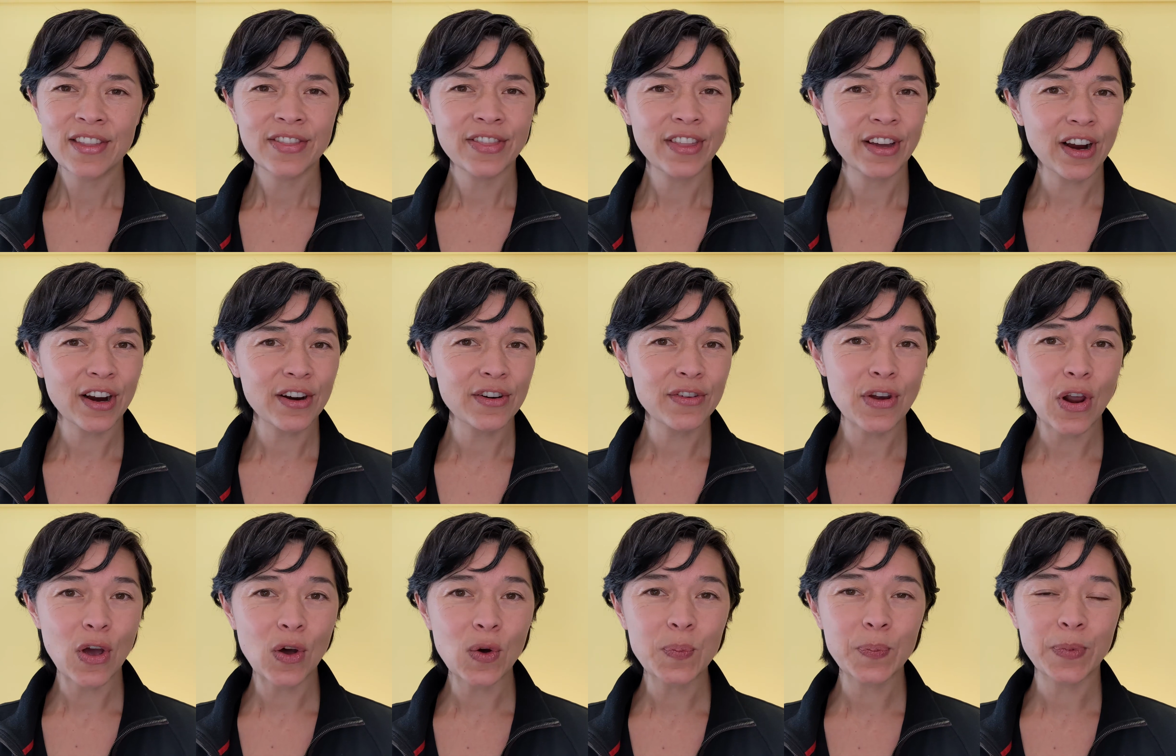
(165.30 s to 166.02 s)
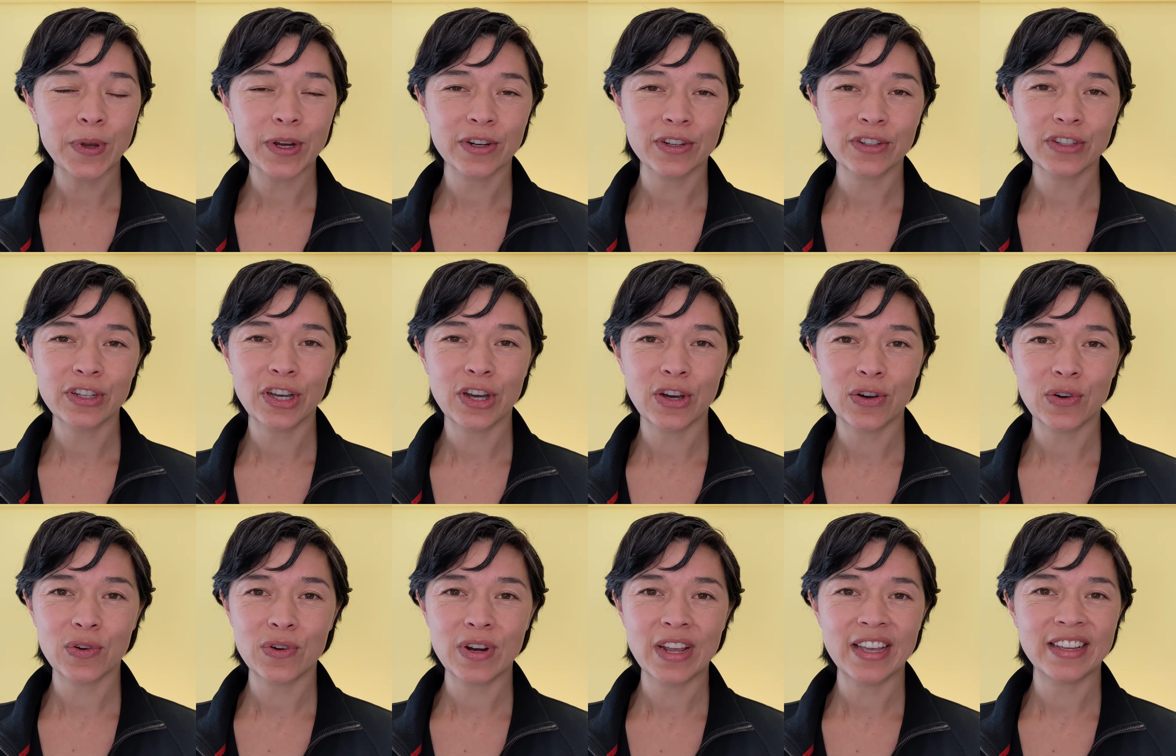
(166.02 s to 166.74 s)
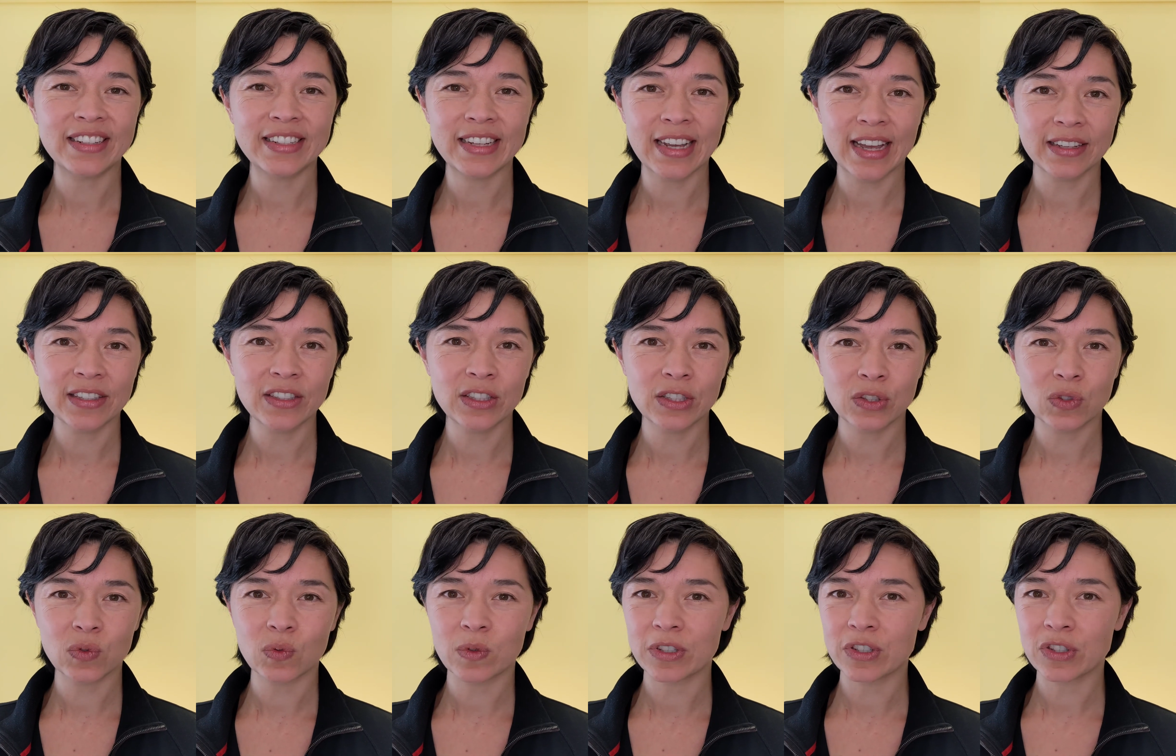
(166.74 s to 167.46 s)
There are no pure tone tests
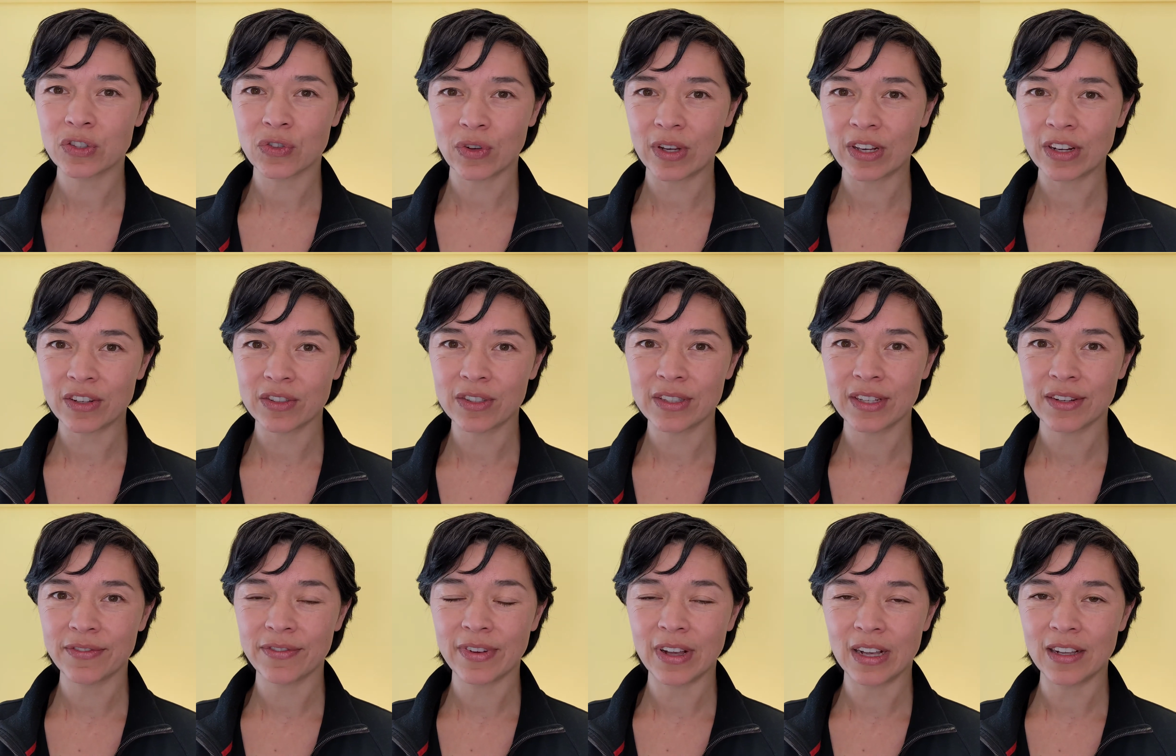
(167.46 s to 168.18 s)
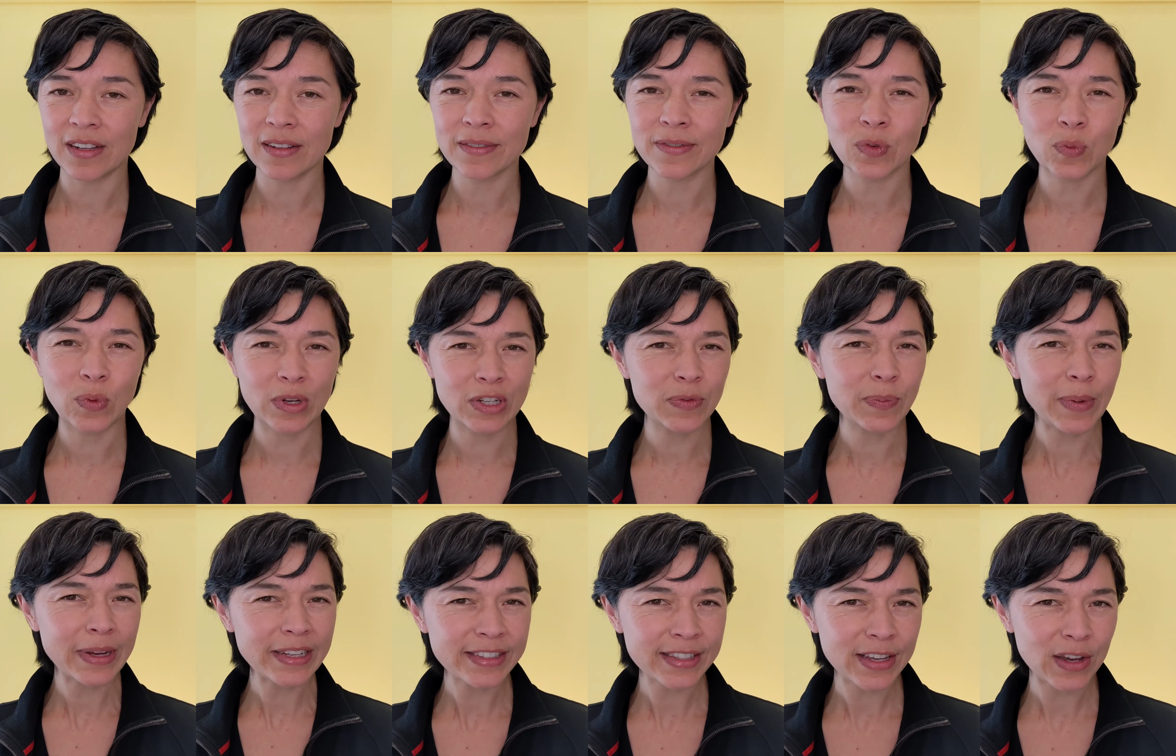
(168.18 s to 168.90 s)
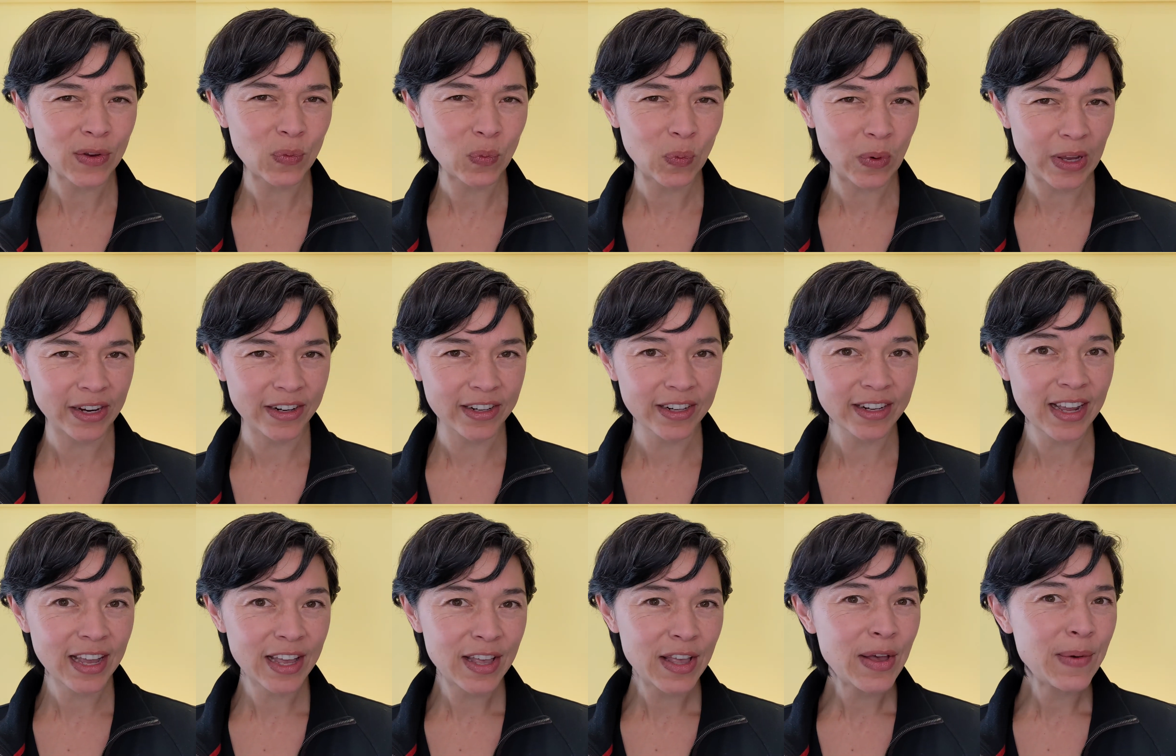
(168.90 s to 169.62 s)
or screeners involved, which might sound weird,